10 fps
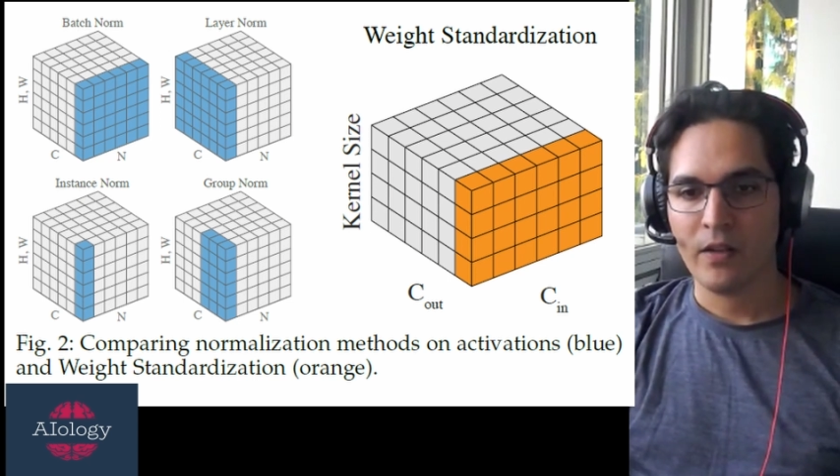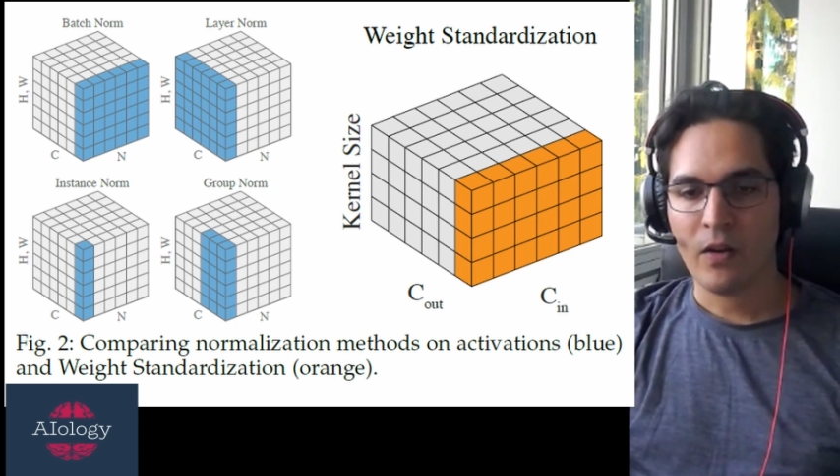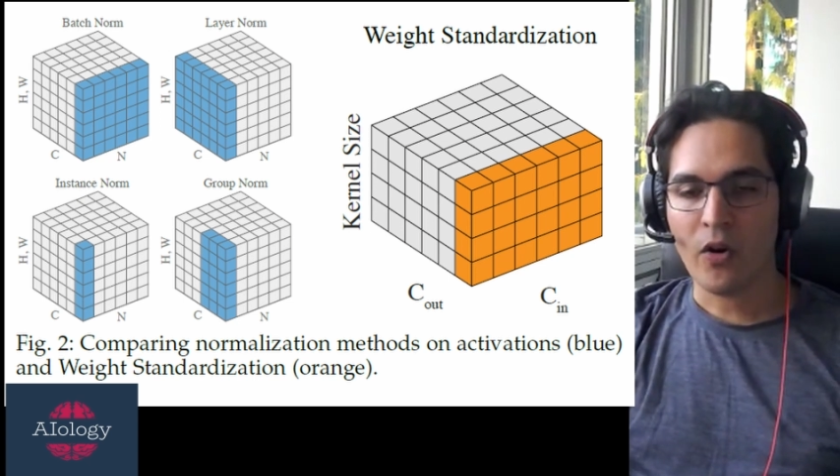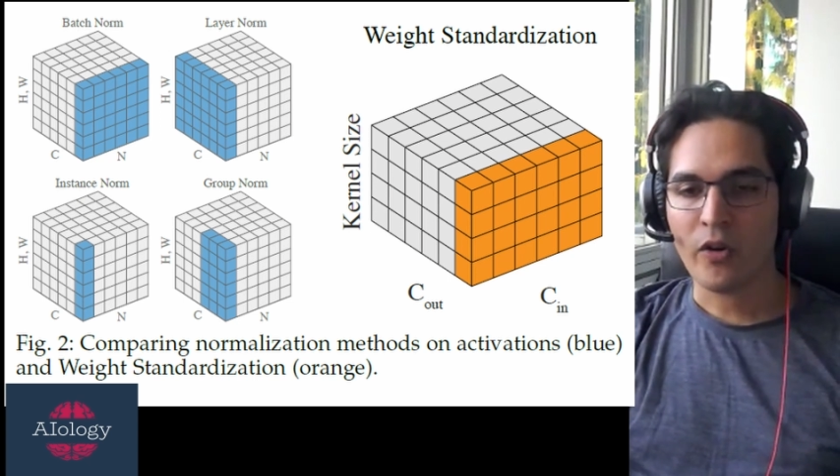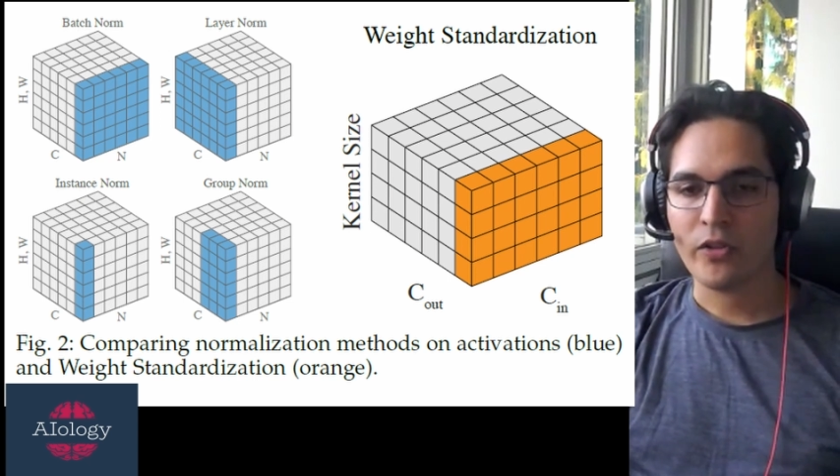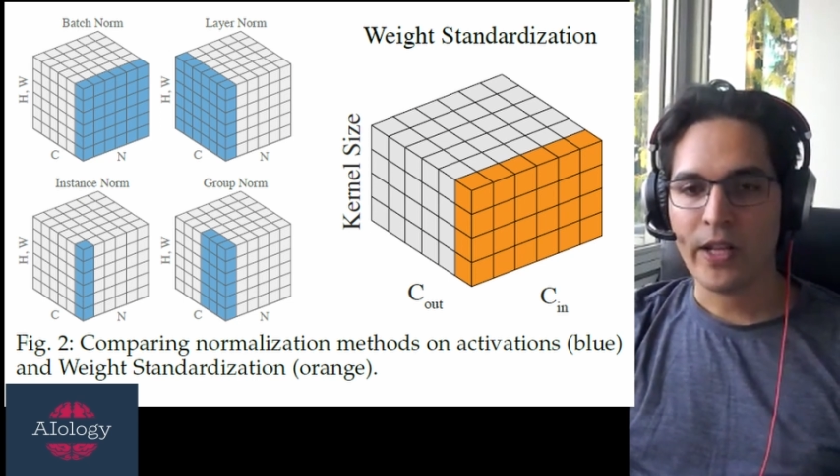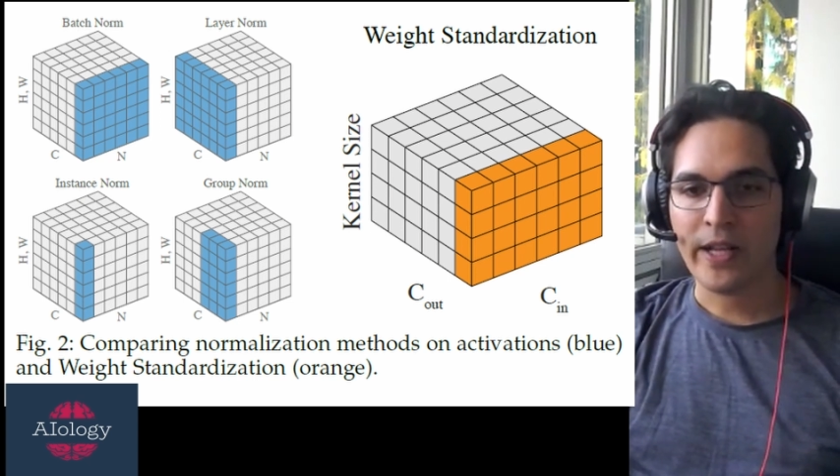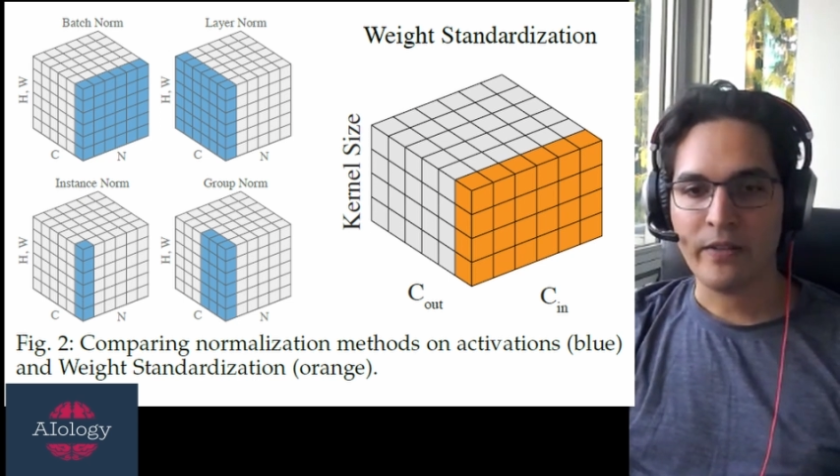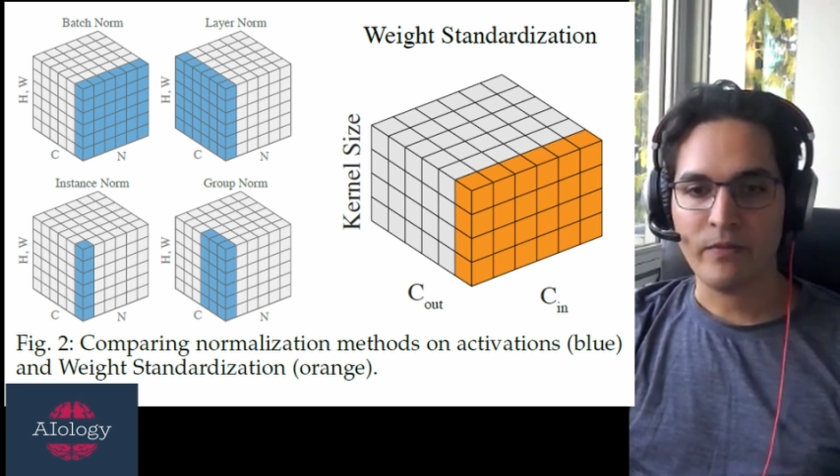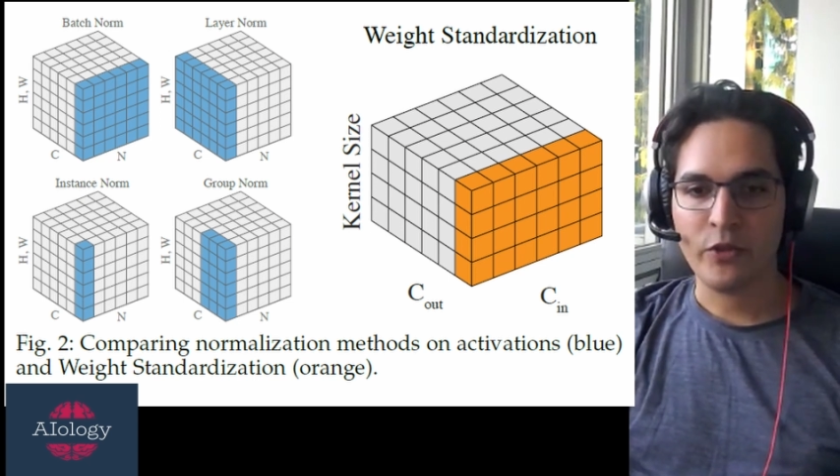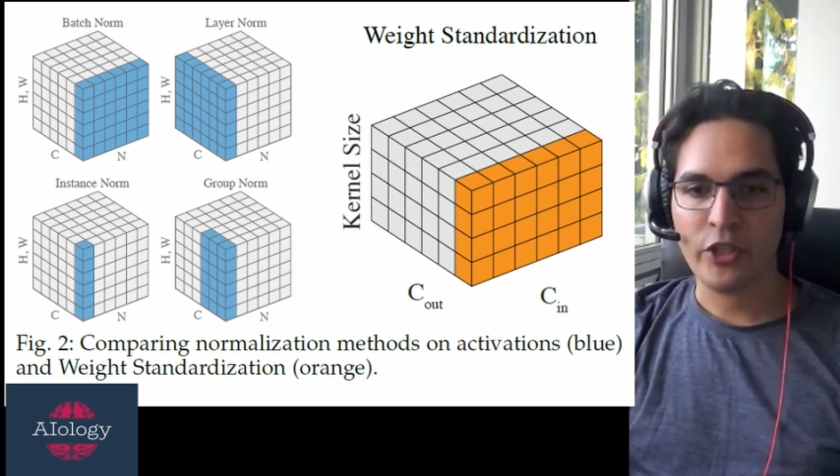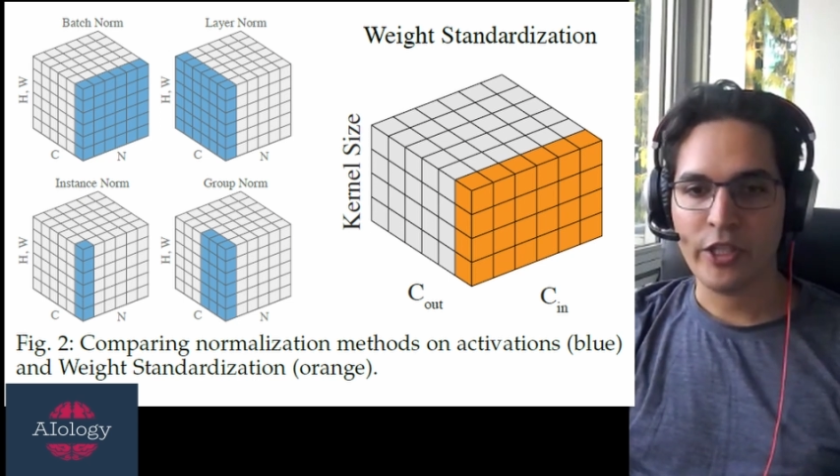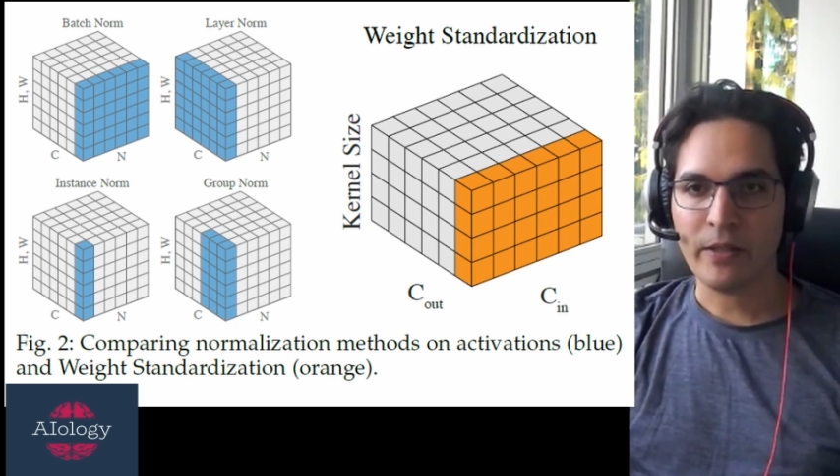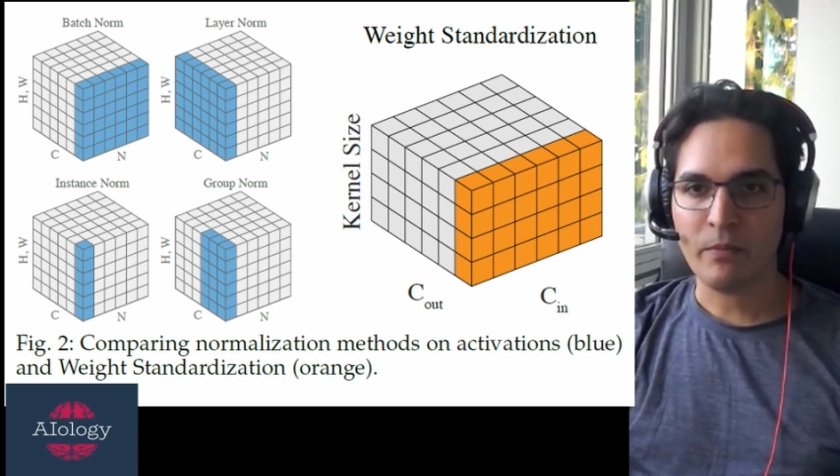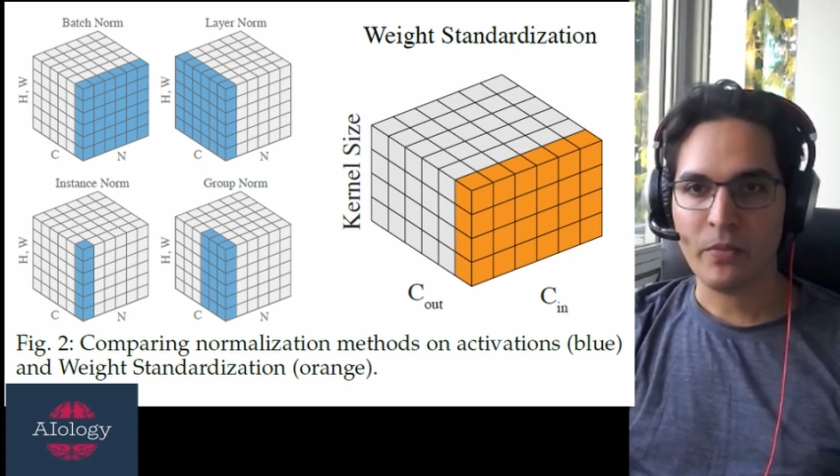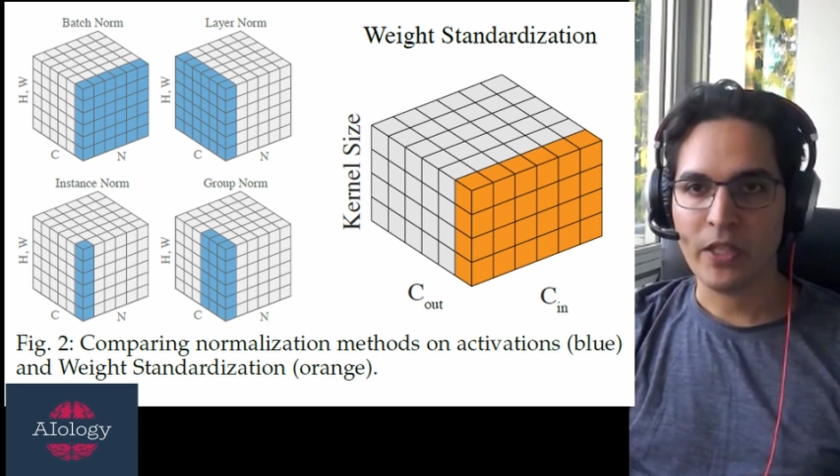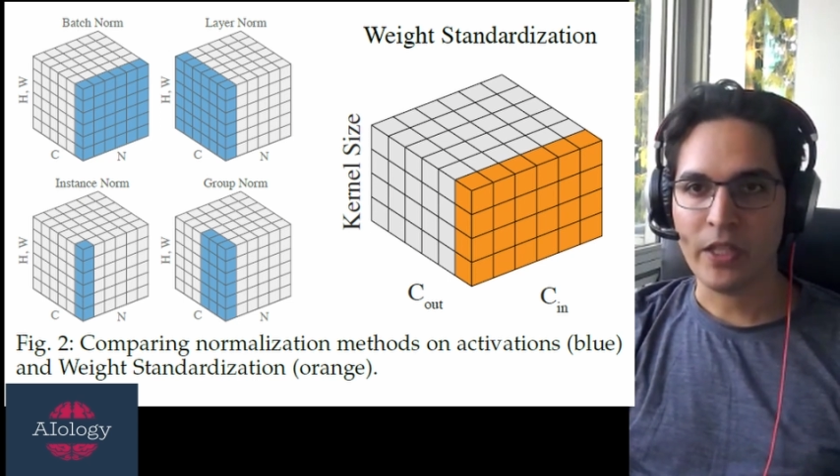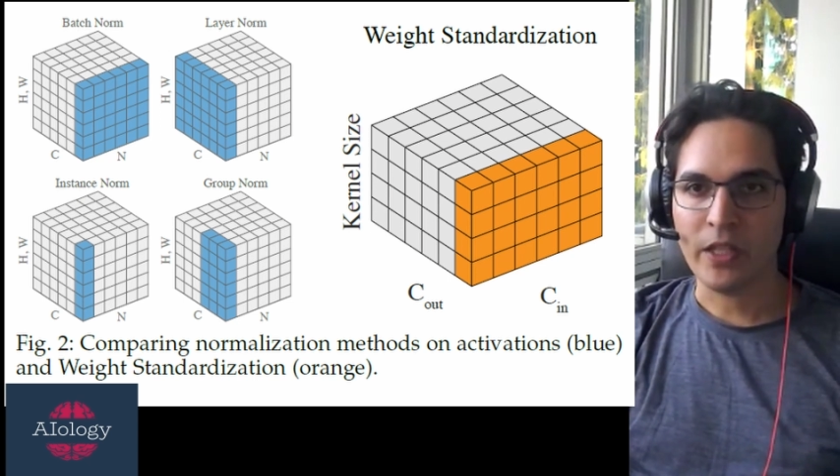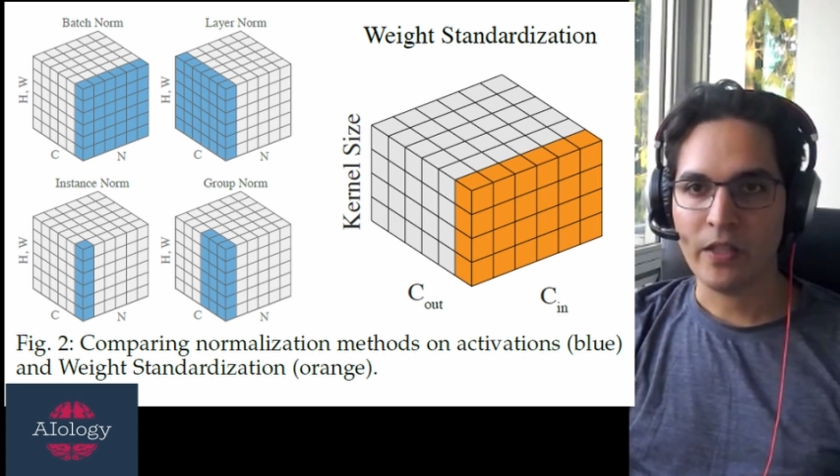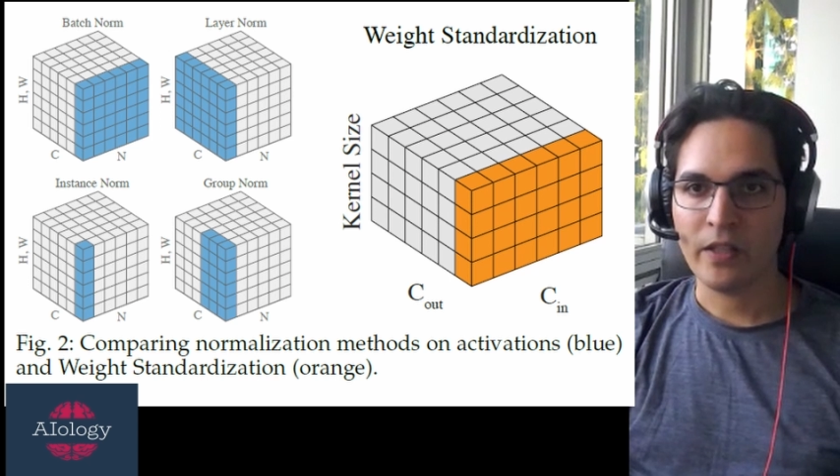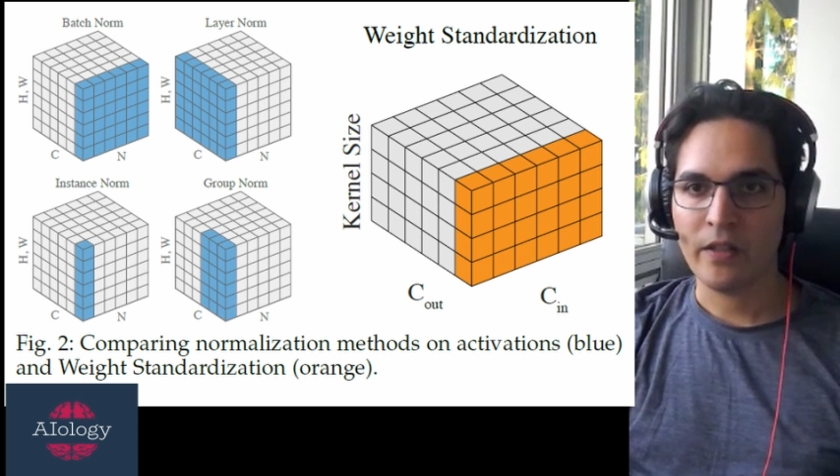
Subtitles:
R and G and B,